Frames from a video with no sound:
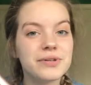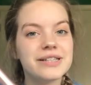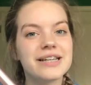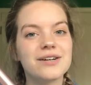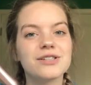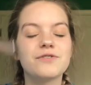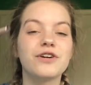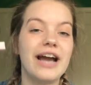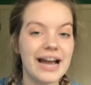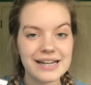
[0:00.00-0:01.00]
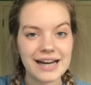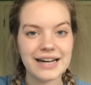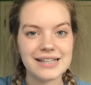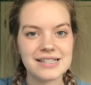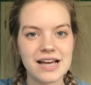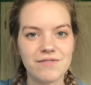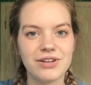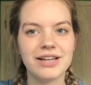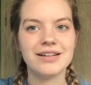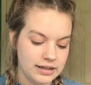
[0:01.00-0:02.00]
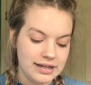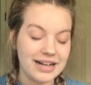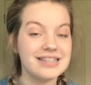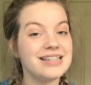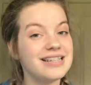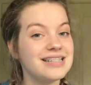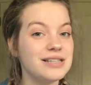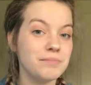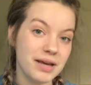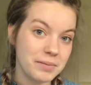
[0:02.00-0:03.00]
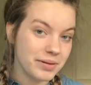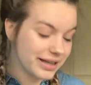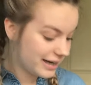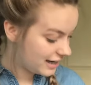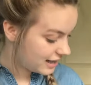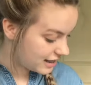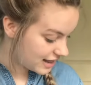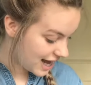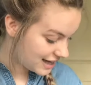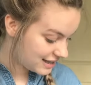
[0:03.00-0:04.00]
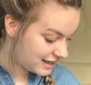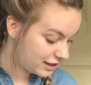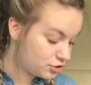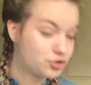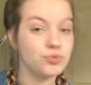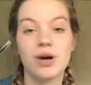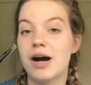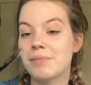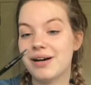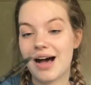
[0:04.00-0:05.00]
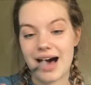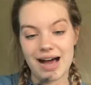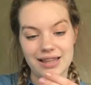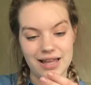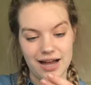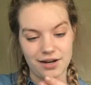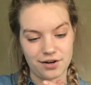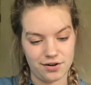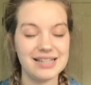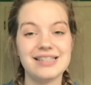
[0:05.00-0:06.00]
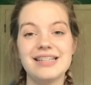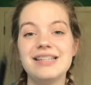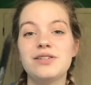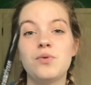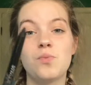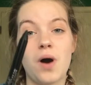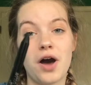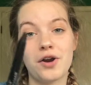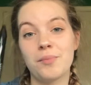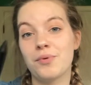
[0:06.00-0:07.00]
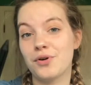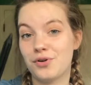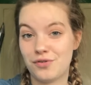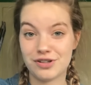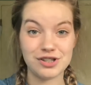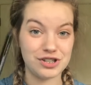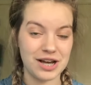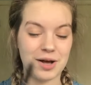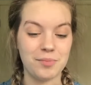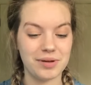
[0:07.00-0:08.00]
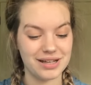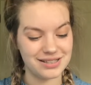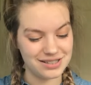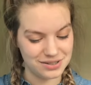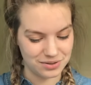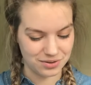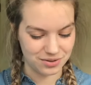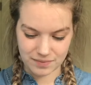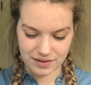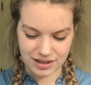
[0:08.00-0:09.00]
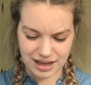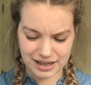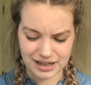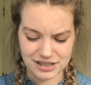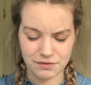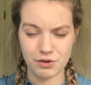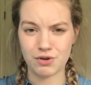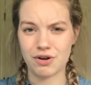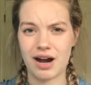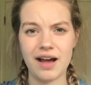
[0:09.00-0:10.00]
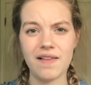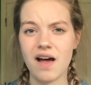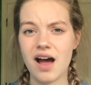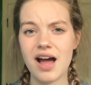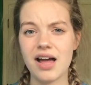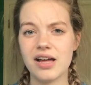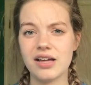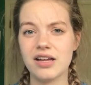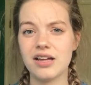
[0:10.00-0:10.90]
retails for $8.97. Next is the Maybelline Lasting Drama Eyeliner. This is a waterproof gel pencil. I guess if you cry a lot,